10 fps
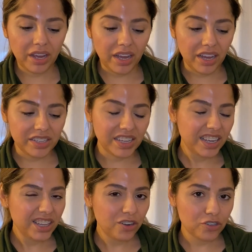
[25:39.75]
It's
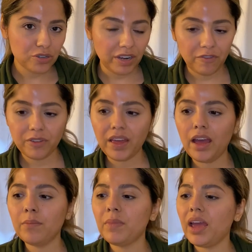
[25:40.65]
like a little treat for them.